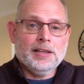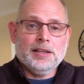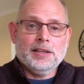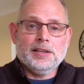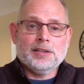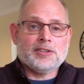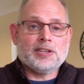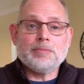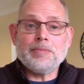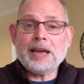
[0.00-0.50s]

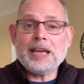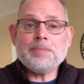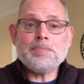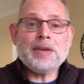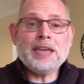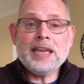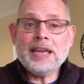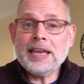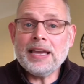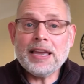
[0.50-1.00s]
So
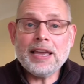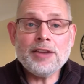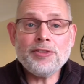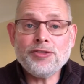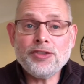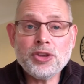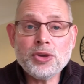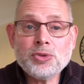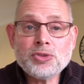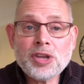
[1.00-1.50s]
maybe
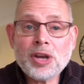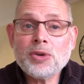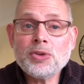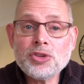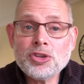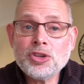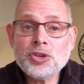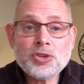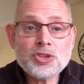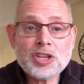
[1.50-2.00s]
if you don't
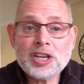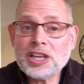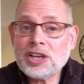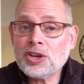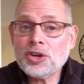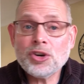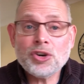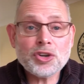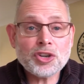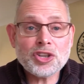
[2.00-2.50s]
usually
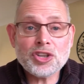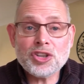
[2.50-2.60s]
cook,